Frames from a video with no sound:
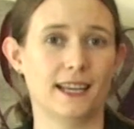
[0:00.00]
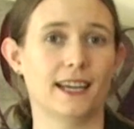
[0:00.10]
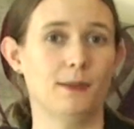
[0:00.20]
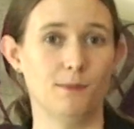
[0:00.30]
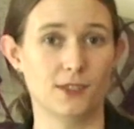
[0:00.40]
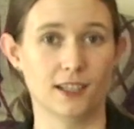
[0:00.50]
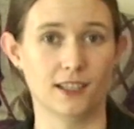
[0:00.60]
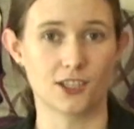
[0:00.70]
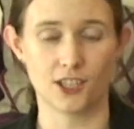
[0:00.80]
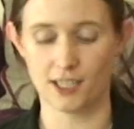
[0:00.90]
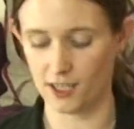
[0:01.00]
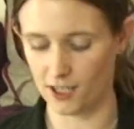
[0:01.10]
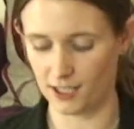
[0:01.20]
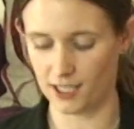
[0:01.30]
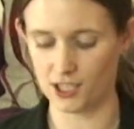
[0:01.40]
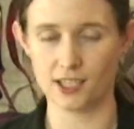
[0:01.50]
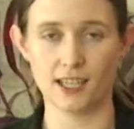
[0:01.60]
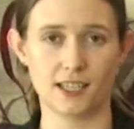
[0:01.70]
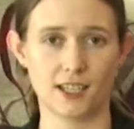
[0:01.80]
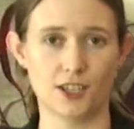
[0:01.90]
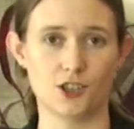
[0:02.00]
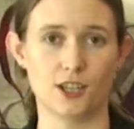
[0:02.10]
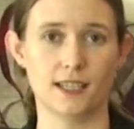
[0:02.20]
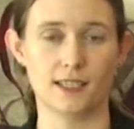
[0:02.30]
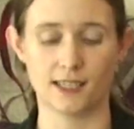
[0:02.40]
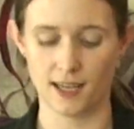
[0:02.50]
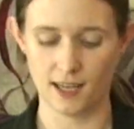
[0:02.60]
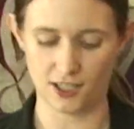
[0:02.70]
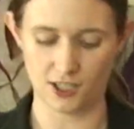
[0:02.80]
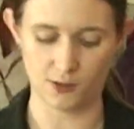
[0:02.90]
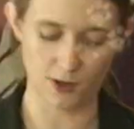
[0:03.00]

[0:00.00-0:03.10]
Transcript: a game to her. She's learning, she's getting her treats, and she's